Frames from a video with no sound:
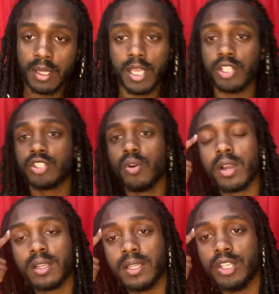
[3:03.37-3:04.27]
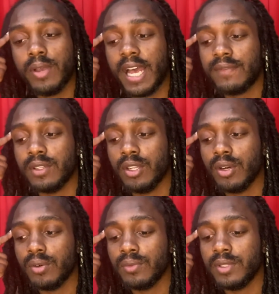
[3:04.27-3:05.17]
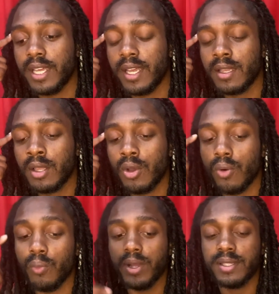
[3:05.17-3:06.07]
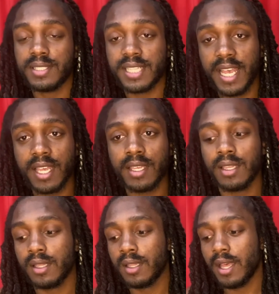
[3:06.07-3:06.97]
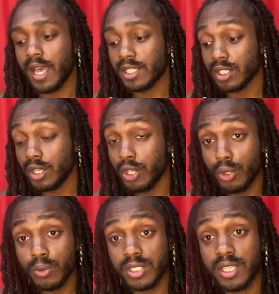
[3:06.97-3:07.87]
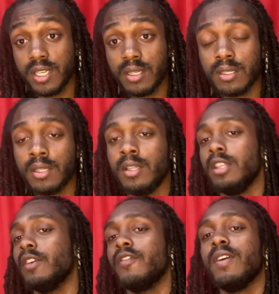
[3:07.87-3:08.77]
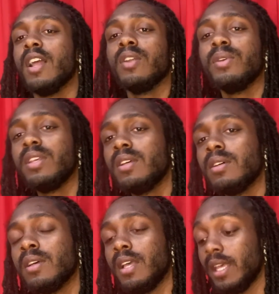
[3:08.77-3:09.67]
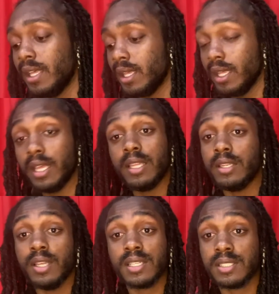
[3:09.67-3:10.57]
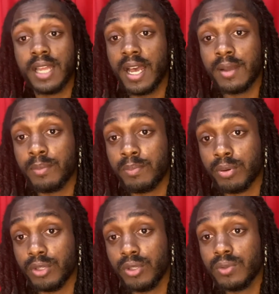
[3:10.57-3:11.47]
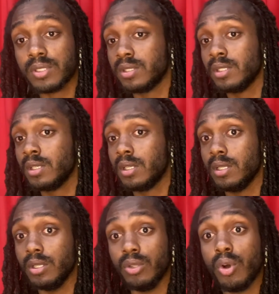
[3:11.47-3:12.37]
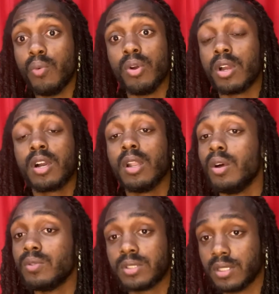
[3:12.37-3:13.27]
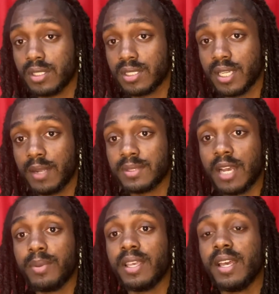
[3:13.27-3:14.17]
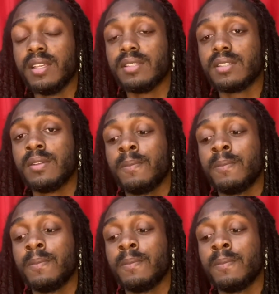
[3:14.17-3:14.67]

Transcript: Historically, you have to know that when tech has a huge year, the following year, it does not produce nowhere close to the same type of gains.